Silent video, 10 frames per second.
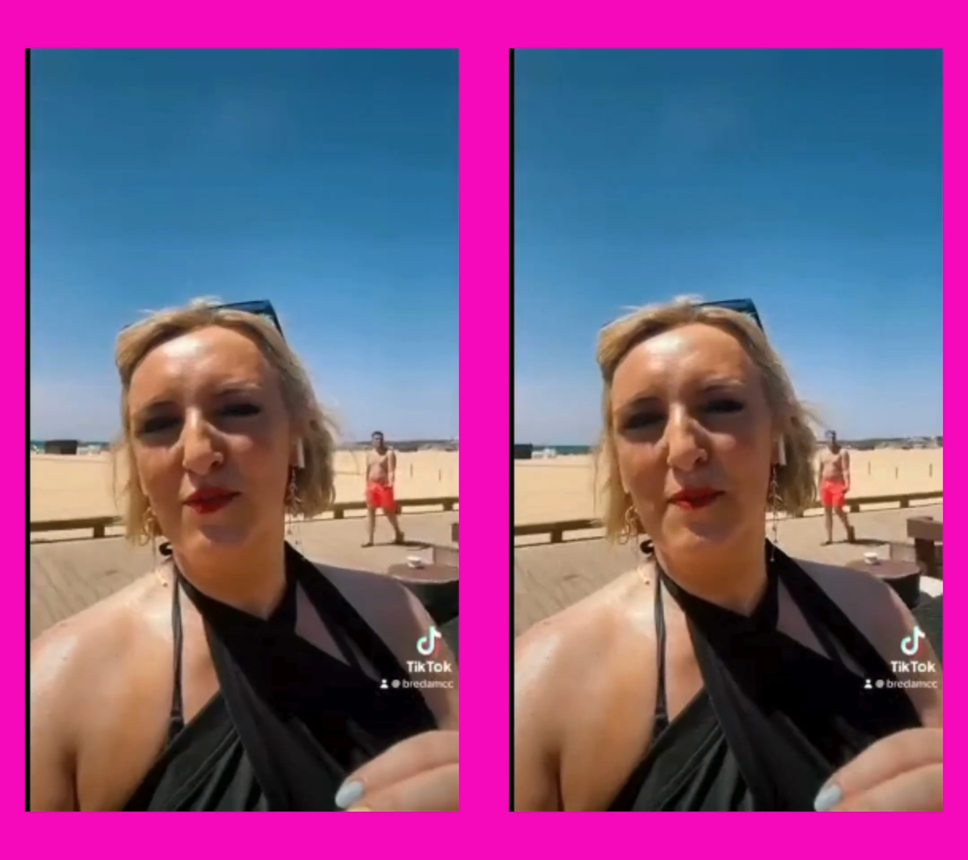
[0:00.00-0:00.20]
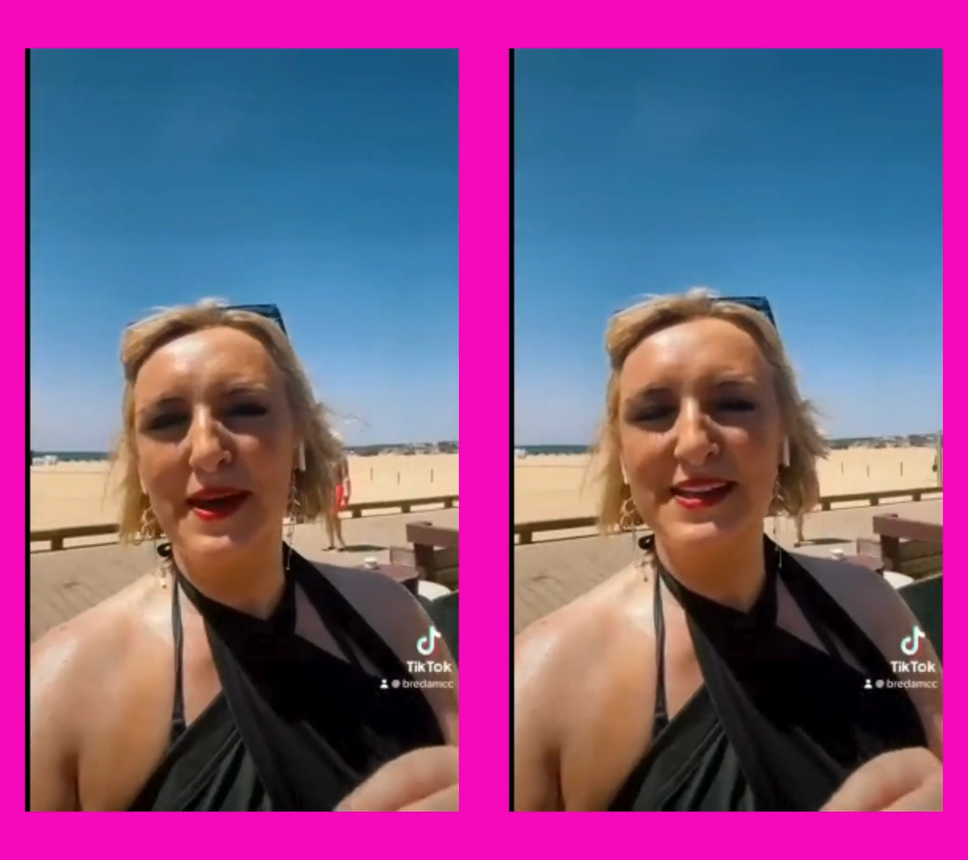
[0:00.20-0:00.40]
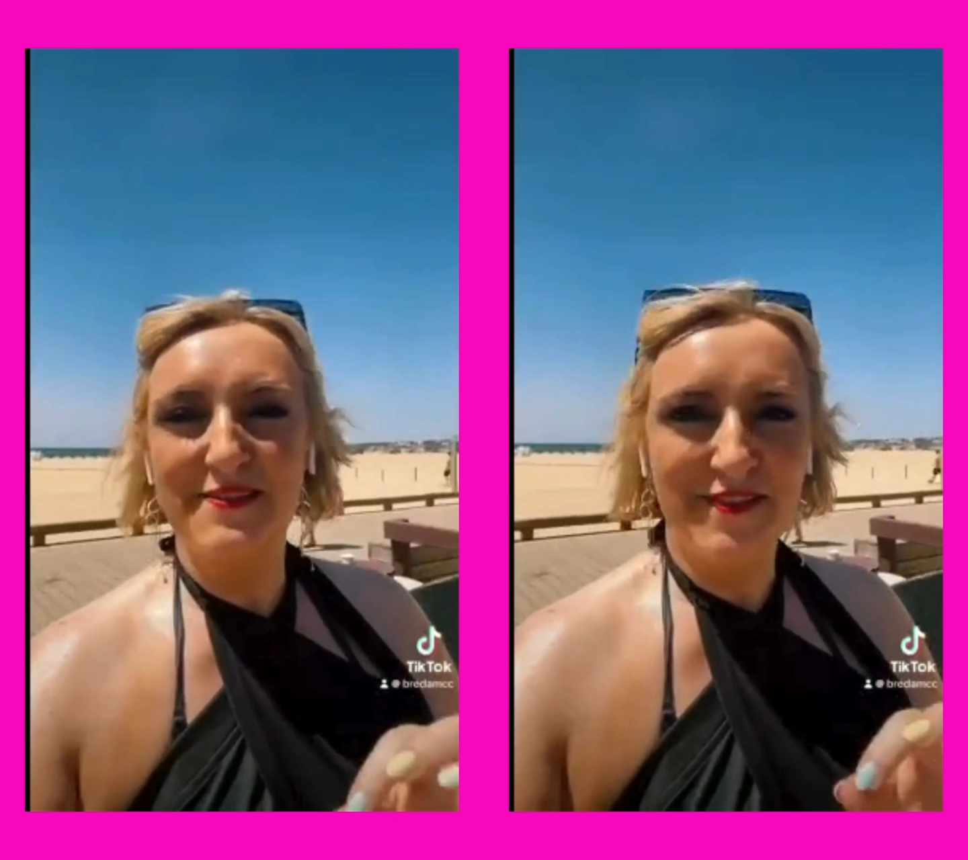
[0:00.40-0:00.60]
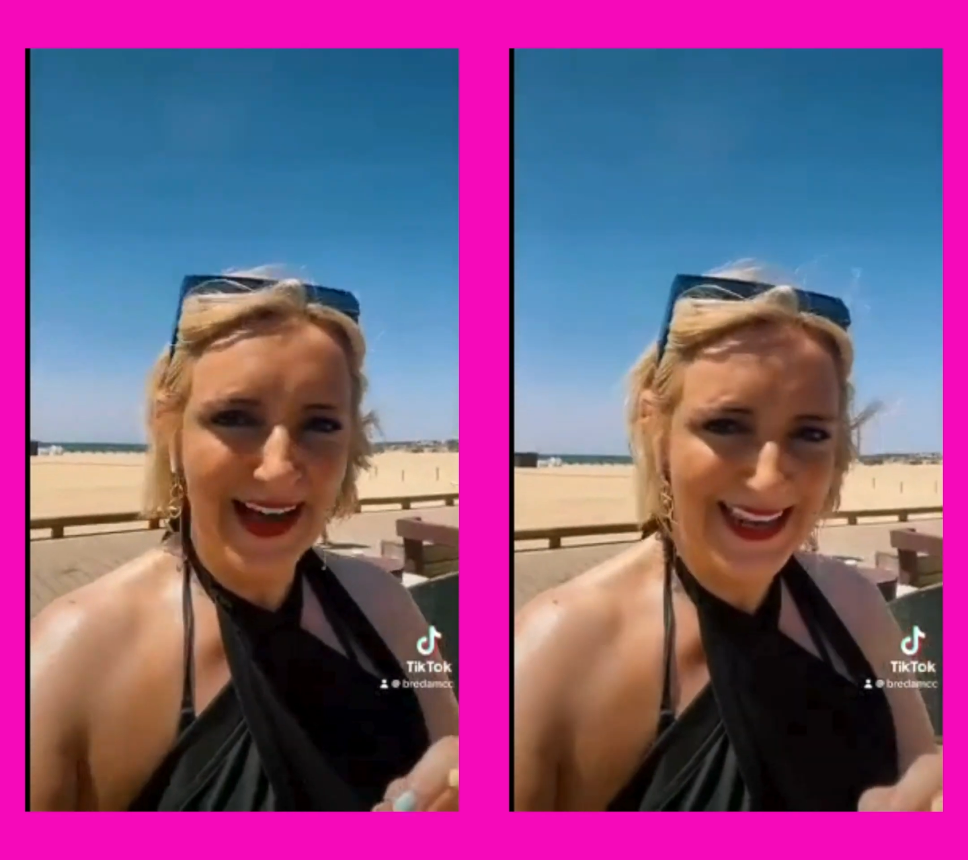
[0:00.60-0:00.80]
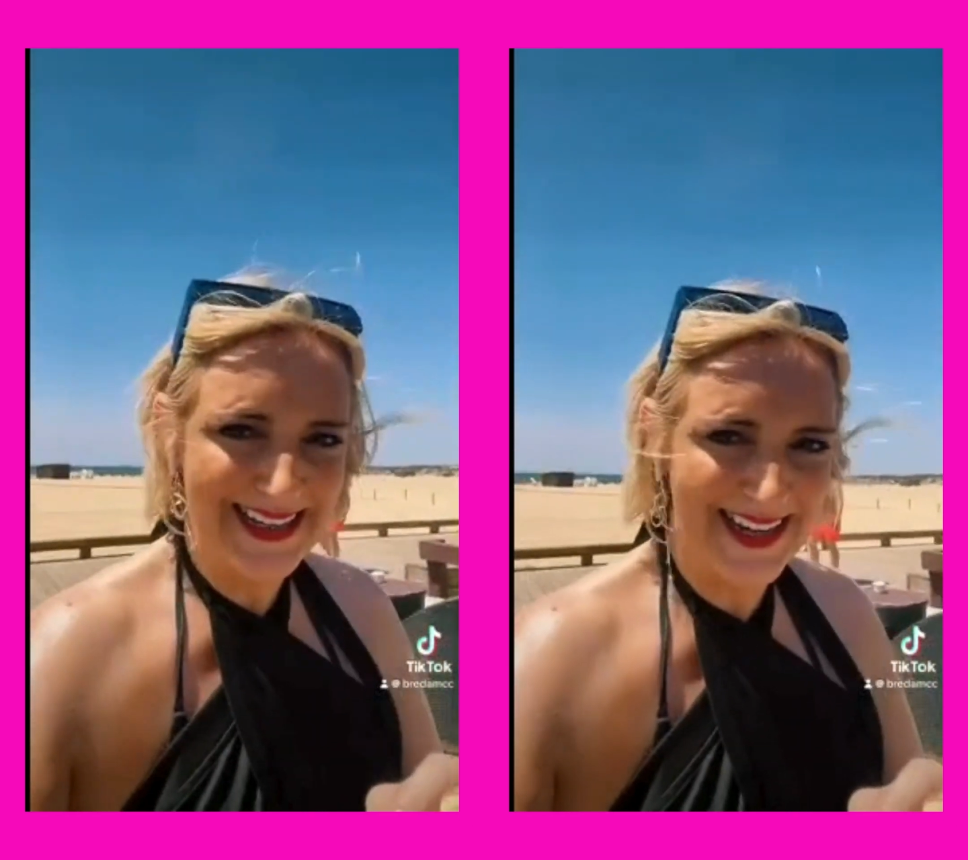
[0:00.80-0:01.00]
for me is
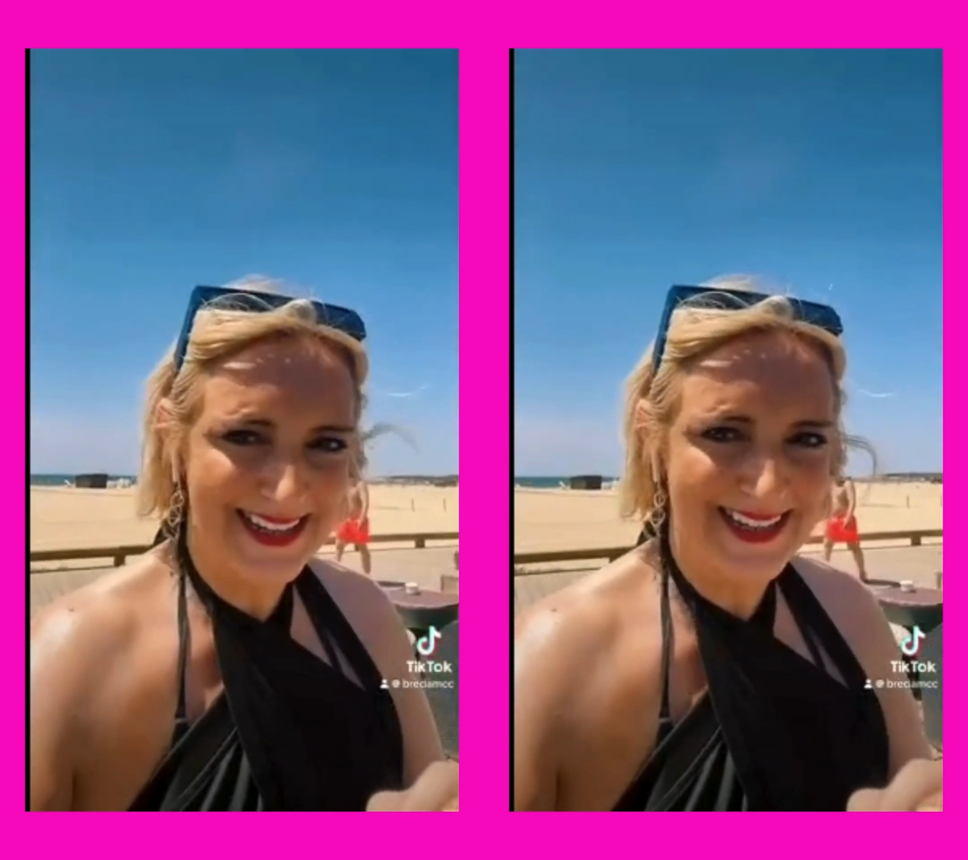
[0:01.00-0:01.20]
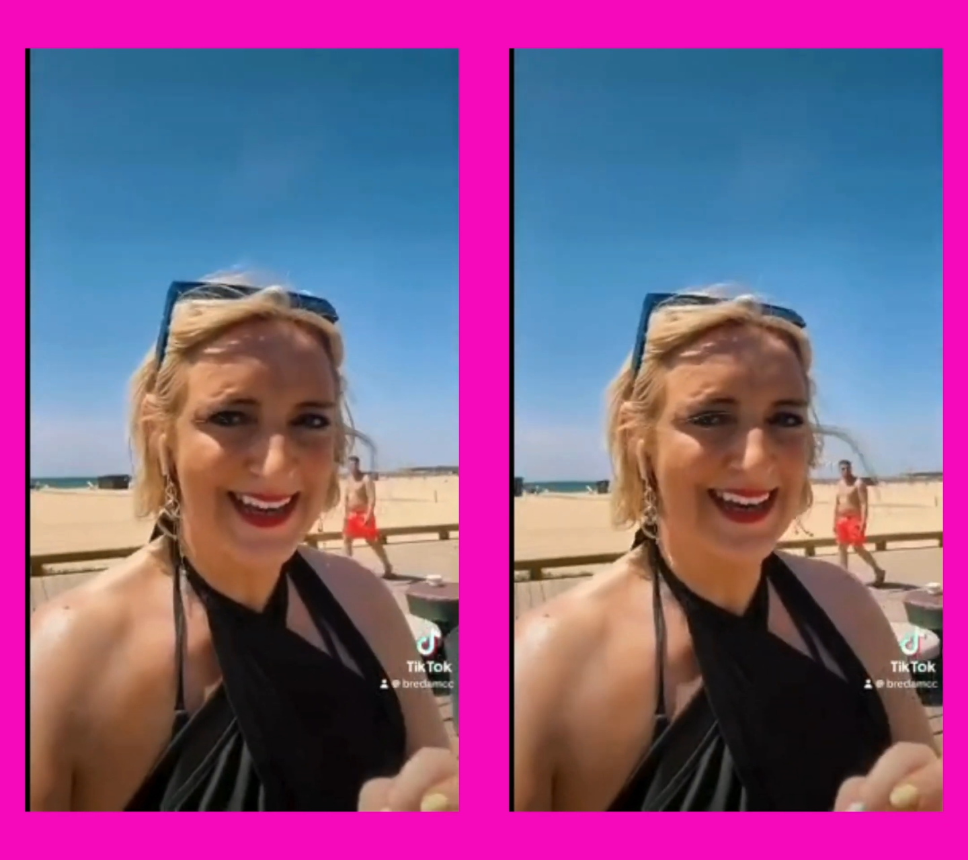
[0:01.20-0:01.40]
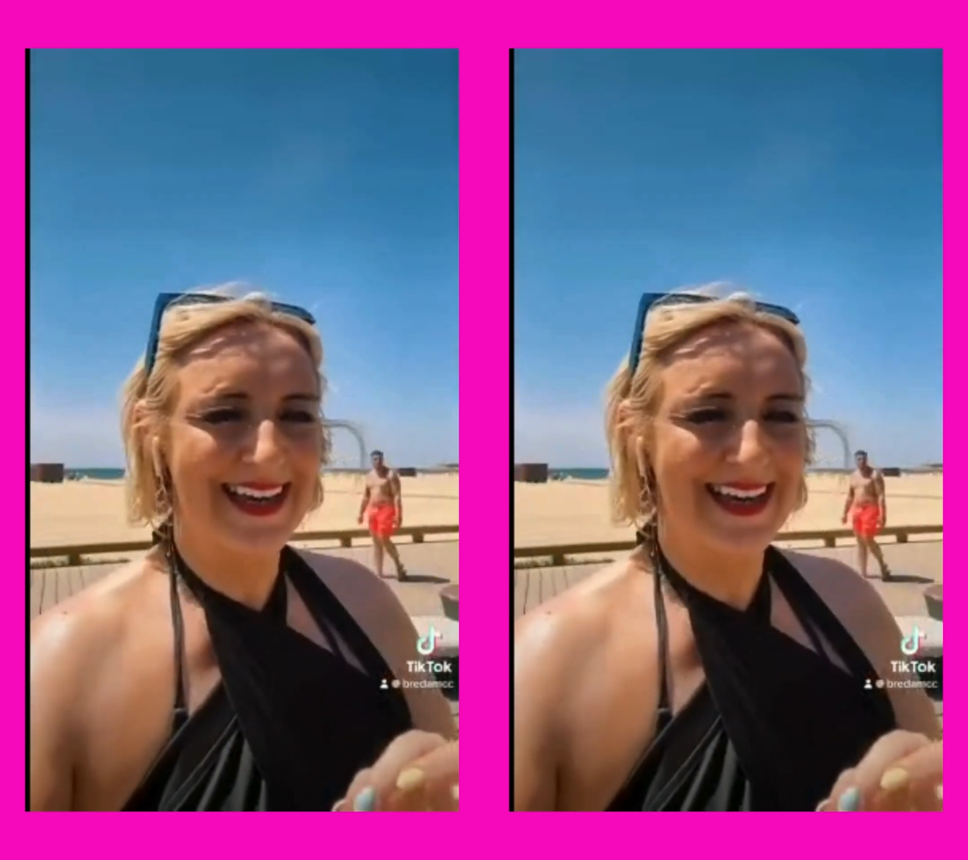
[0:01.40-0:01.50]
validate